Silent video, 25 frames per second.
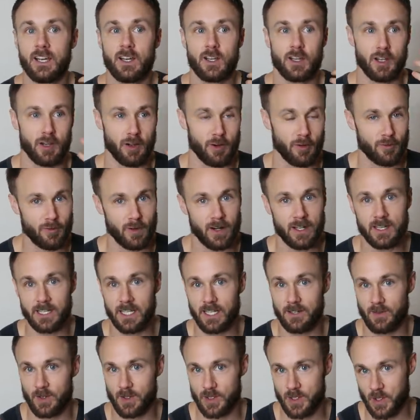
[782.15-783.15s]
you know, front
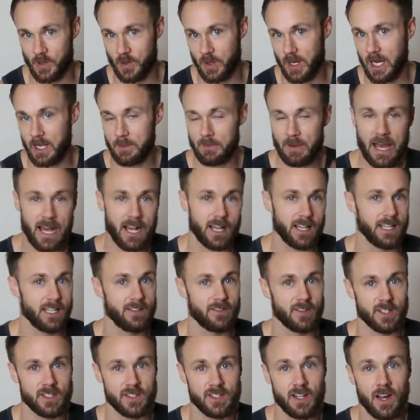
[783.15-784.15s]
levers are great, back
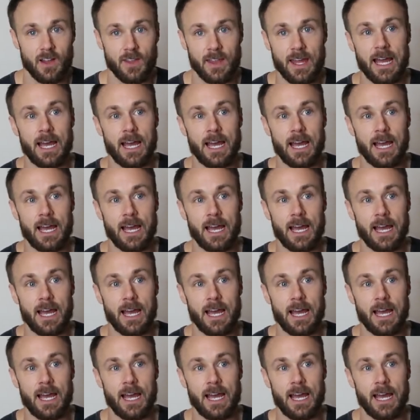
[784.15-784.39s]
levers and all